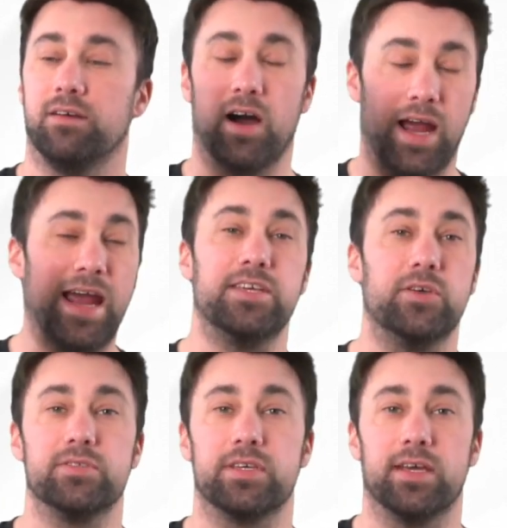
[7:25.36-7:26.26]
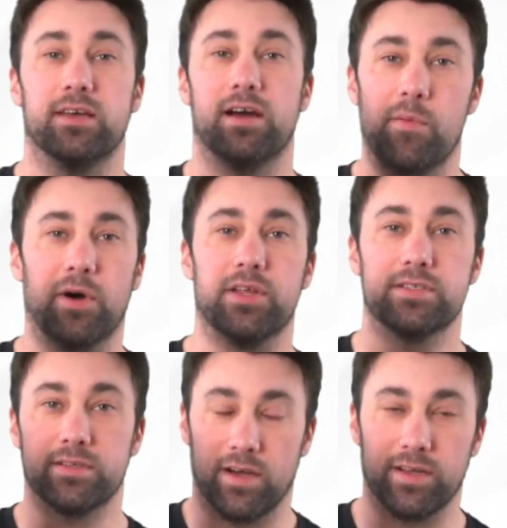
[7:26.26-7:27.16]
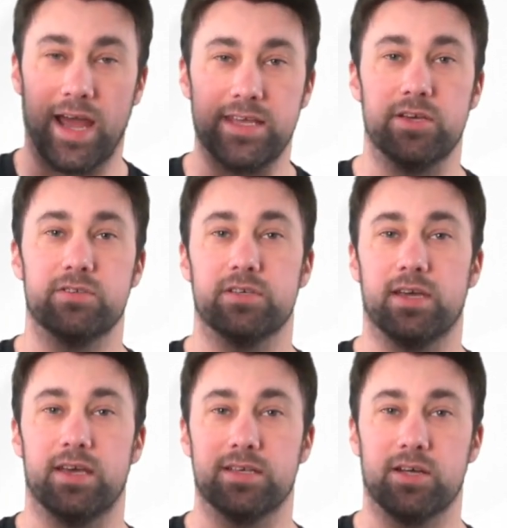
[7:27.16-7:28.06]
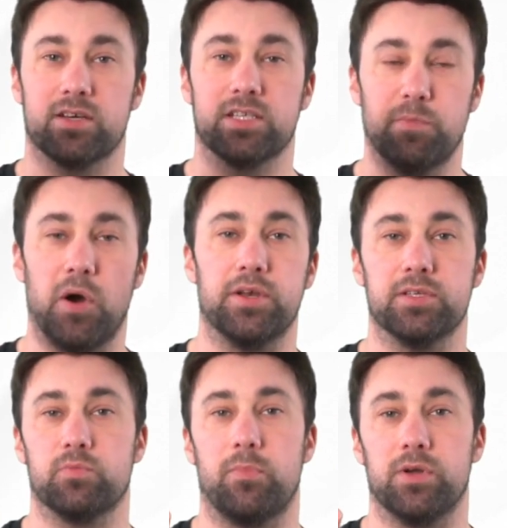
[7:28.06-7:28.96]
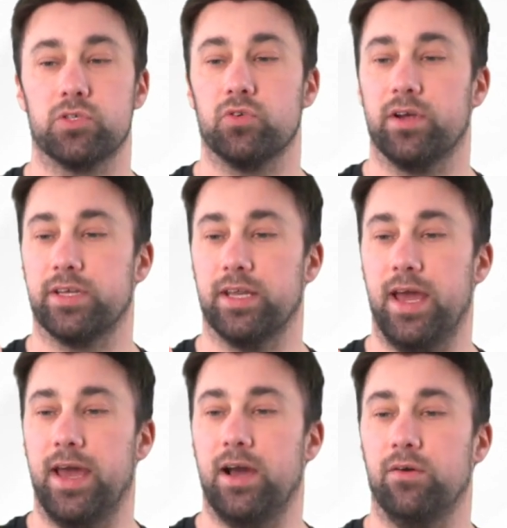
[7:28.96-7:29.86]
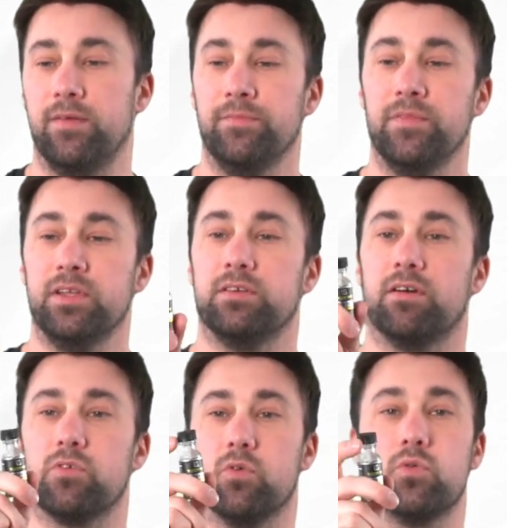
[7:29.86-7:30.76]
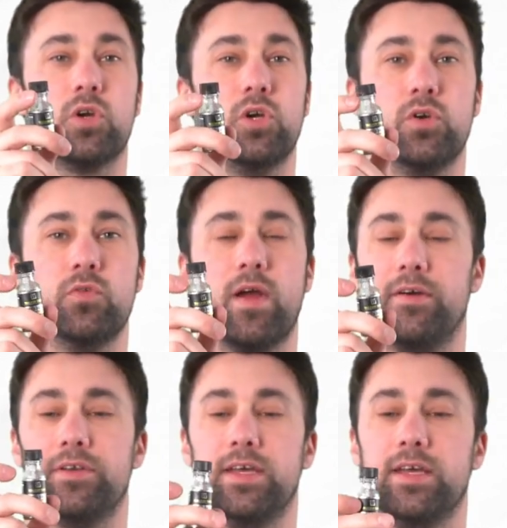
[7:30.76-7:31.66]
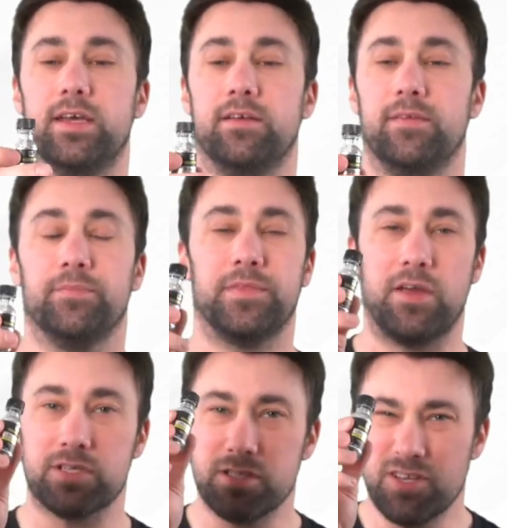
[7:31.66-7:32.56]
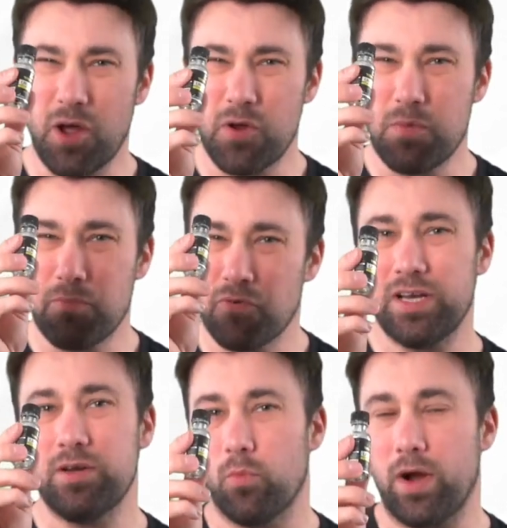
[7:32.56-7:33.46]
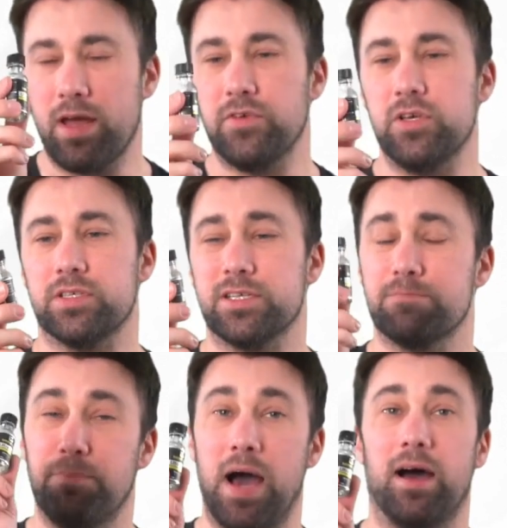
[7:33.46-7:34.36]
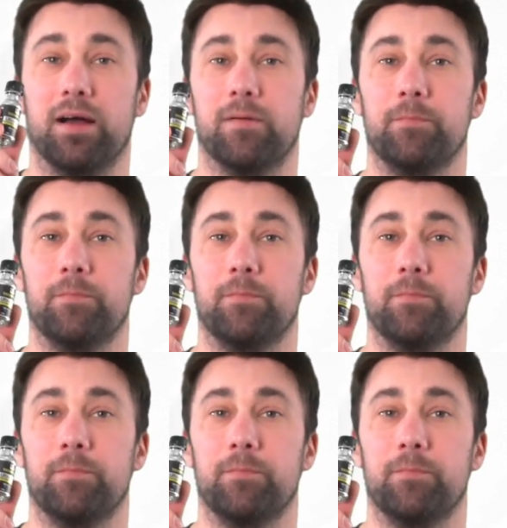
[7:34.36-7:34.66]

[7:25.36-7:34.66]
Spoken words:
I hate using it, I'm honest. I hate using it. It's like a spider's web when you're trying to get it out. I've got all glue around here. There is no brilliant way of using this, but